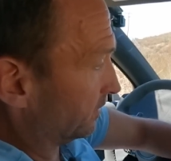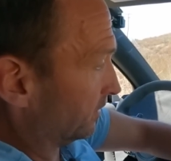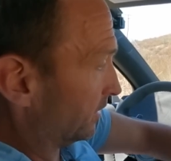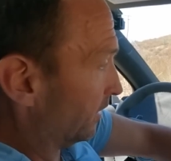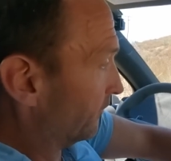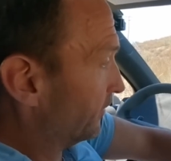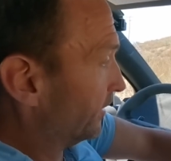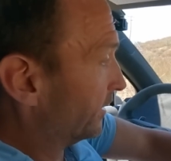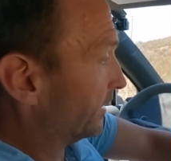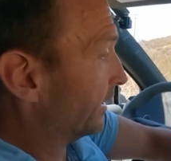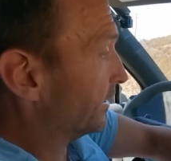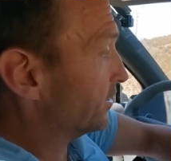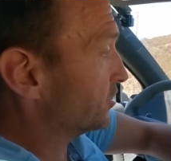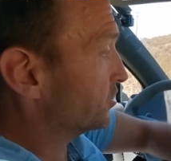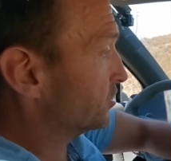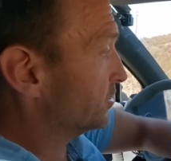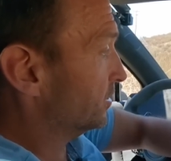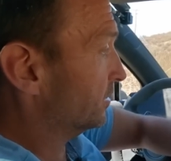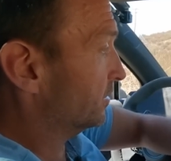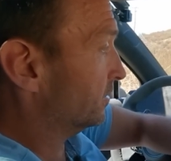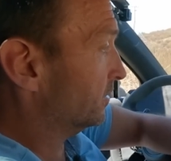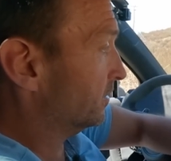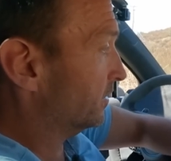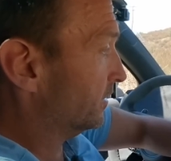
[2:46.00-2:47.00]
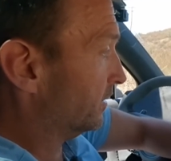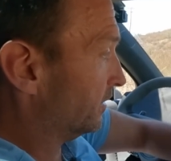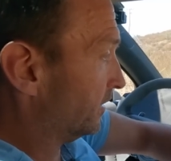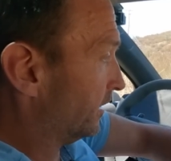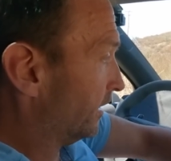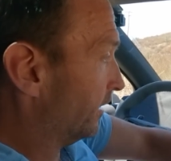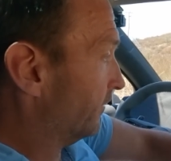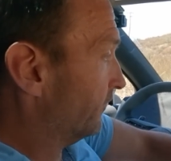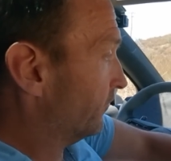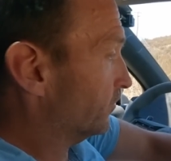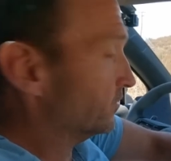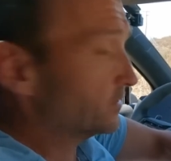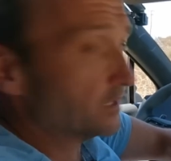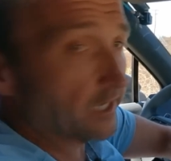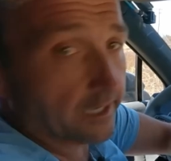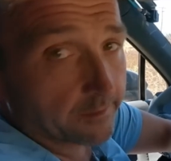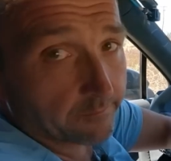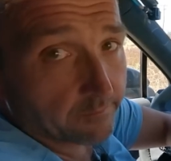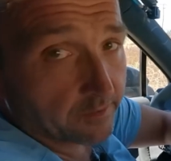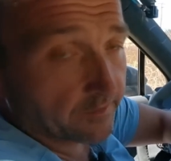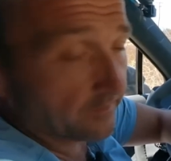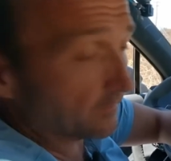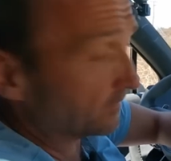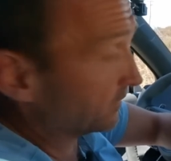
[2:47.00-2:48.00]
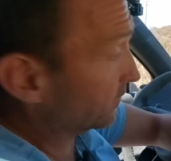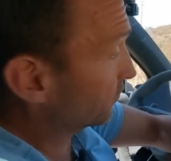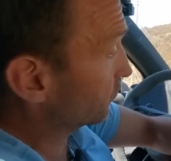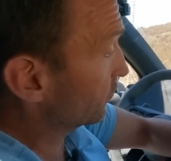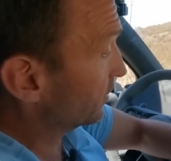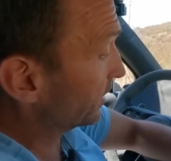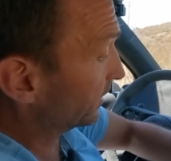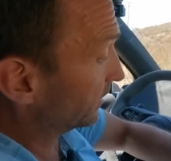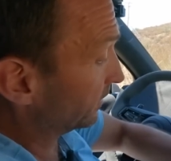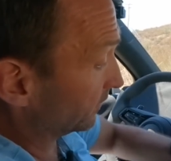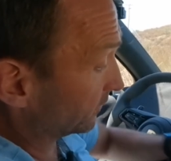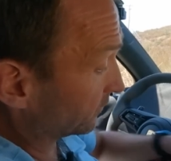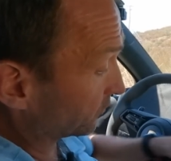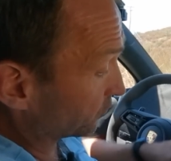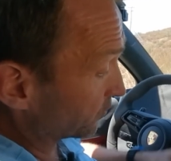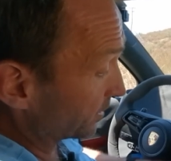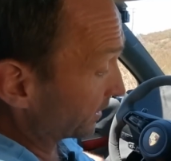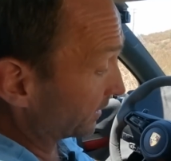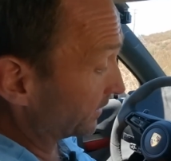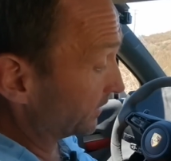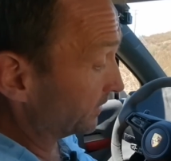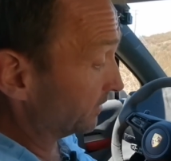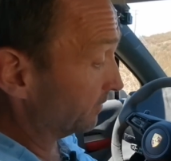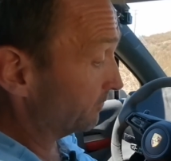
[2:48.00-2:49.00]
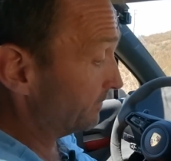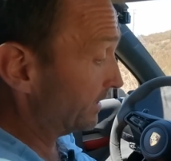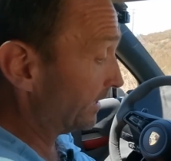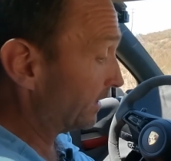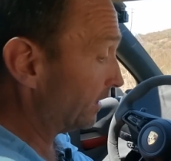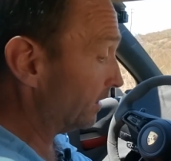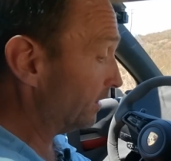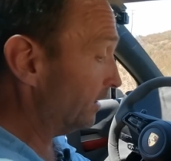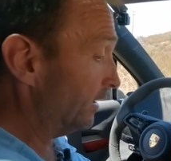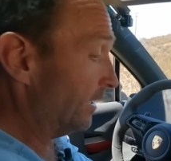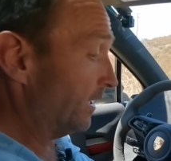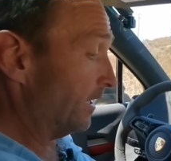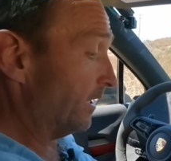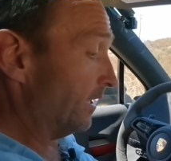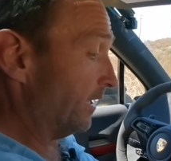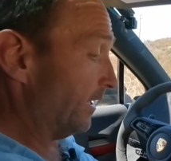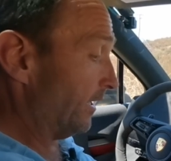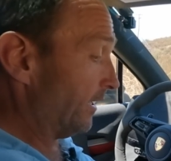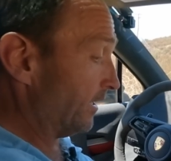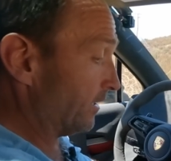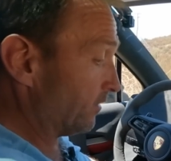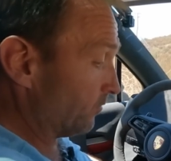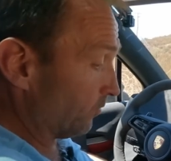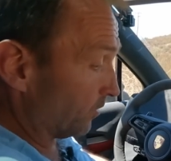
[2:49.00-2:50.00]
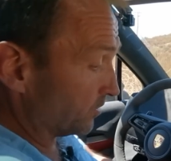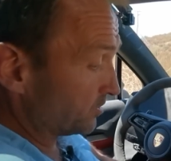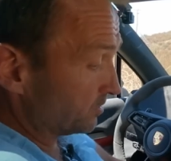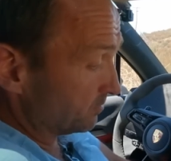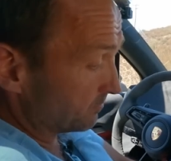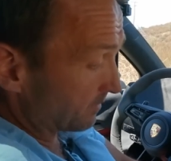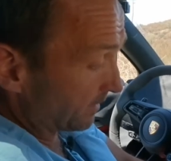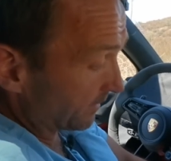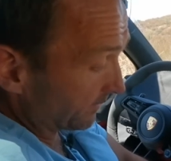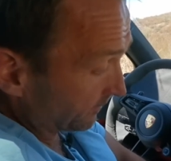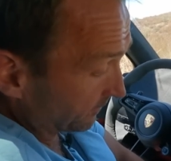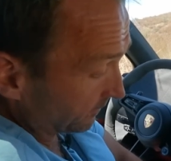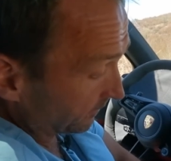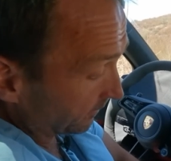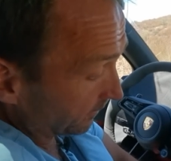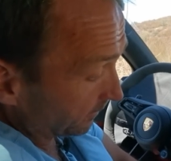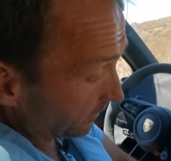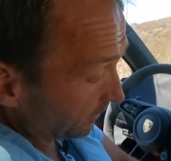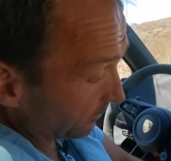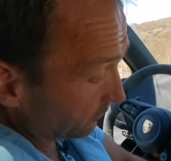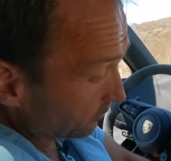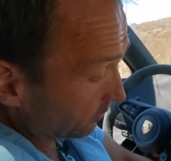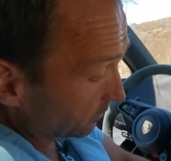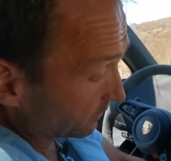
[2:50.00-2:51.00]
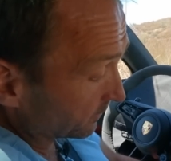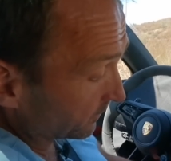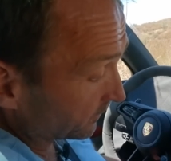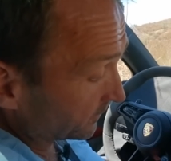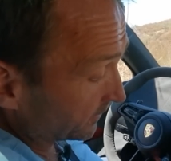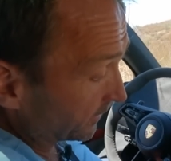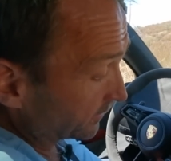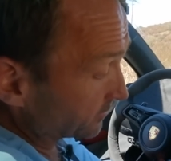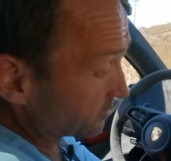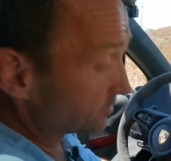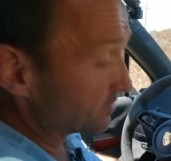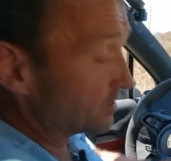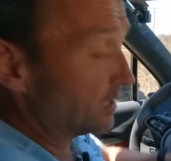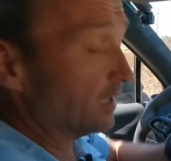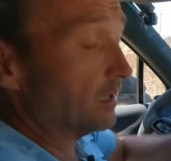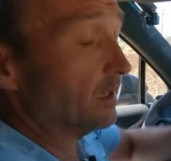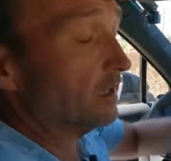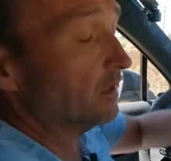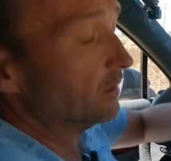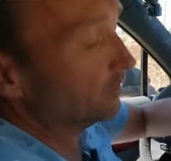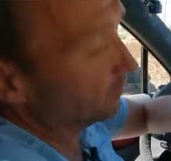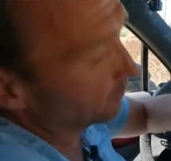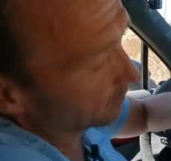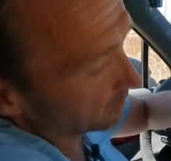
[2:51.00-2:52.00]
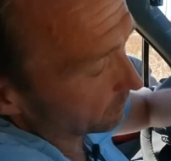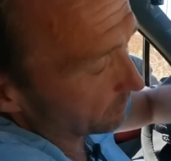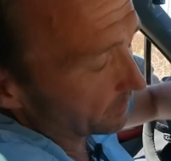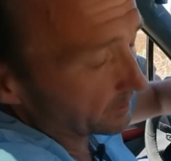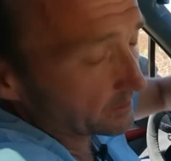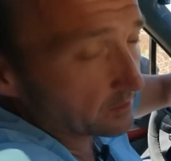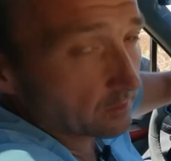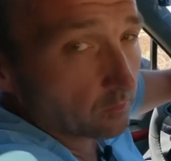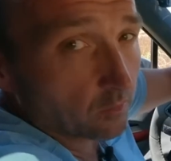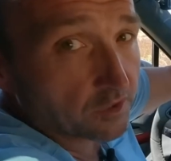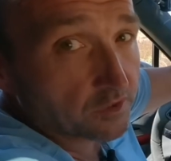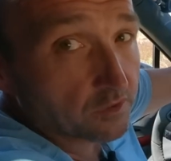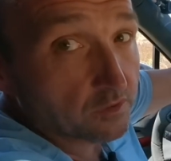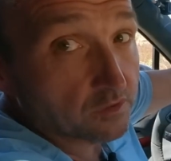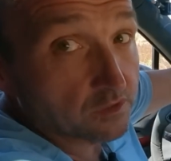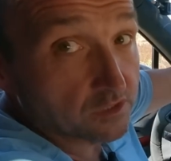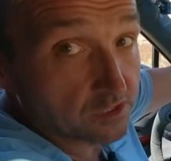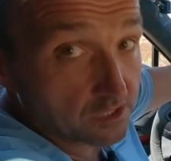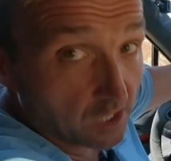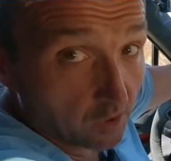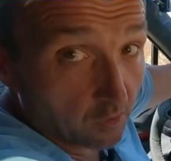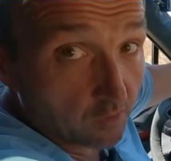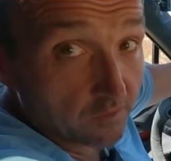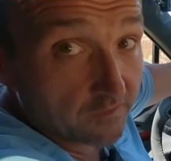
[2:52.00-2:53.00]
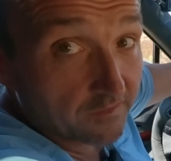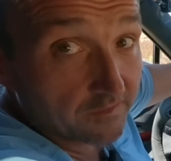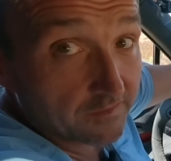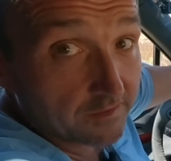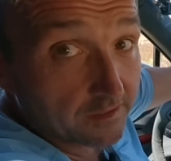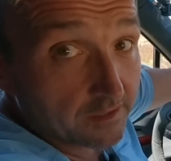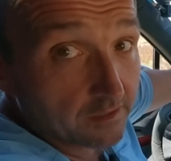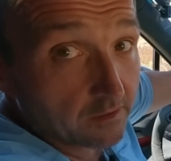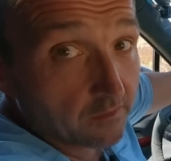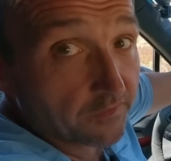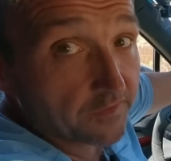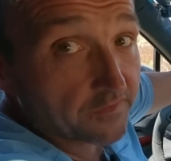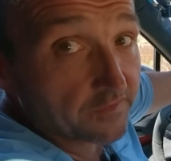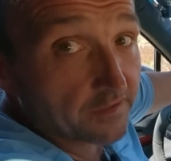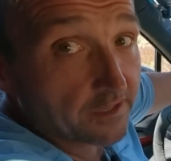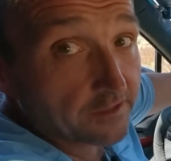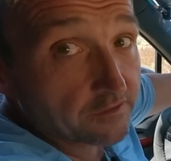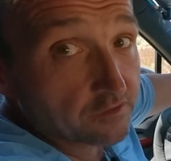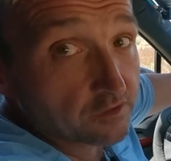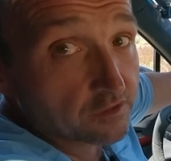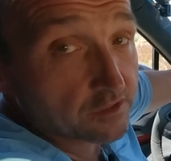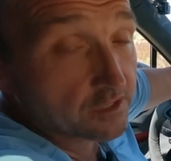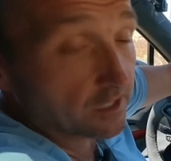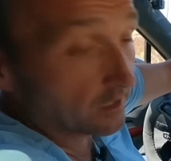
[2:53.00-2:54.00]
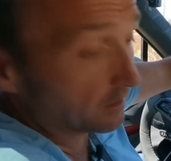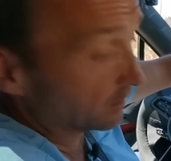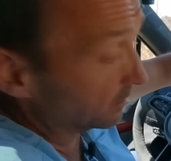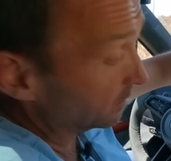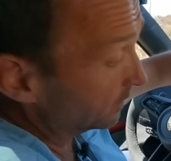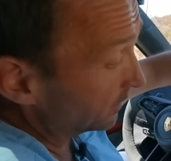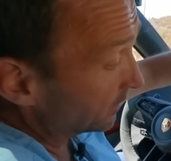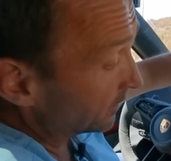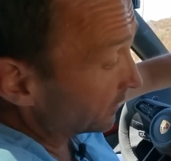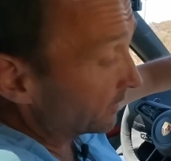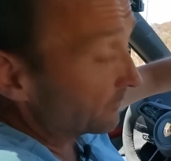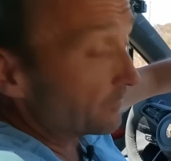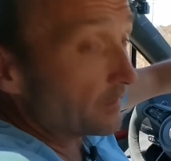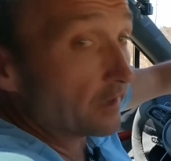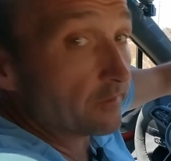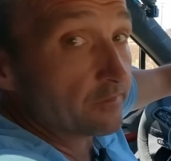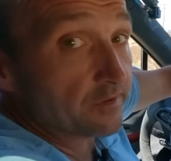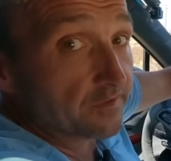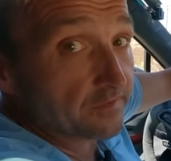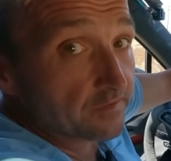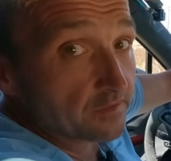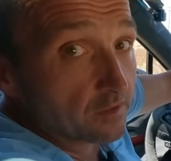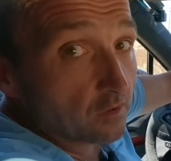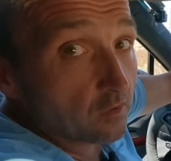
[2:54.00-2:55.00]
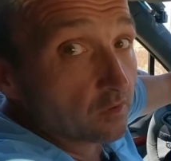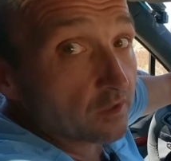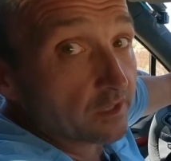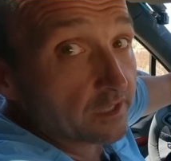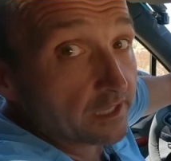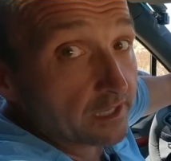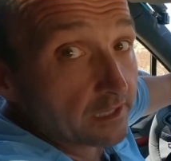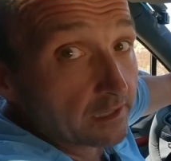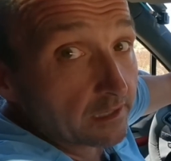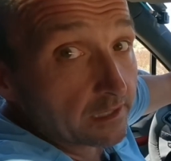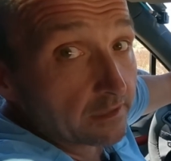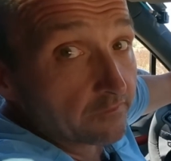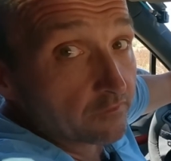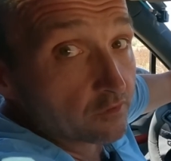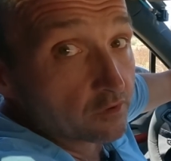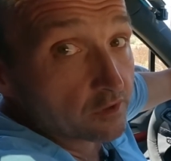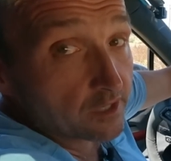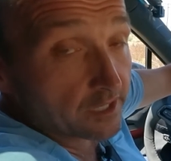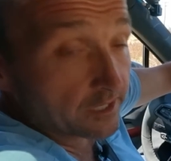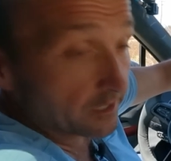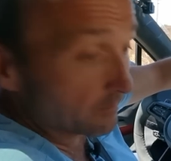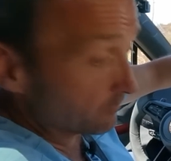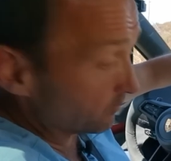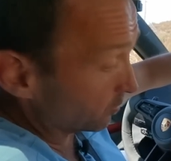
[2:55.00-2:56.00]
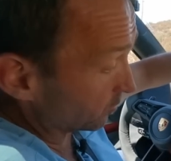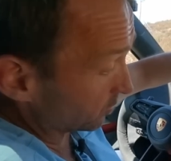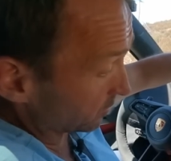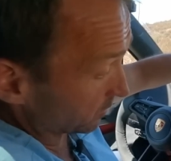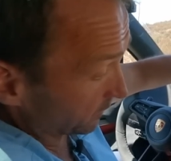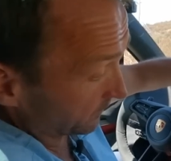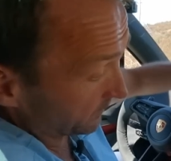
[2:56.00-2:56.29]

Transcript: navigation infotainment screen in the middle, and what you might see here on the center tunnel, or better what you don't see on the center tunnel, there is no gear lever anymore.